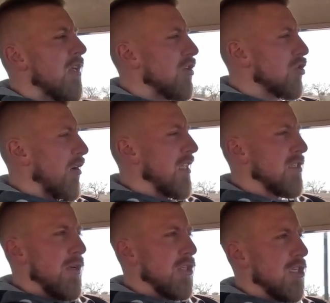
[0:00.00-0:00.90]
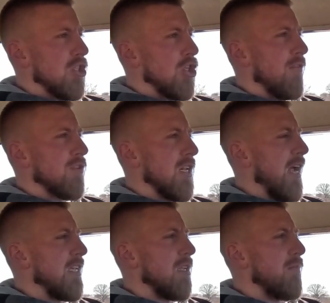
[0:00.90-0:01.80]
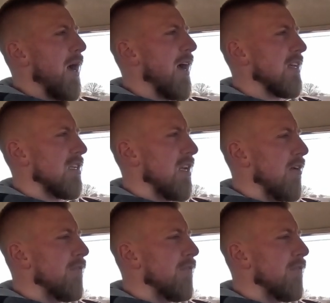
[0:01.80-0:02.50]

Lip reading: The transmission shifts nice and positive.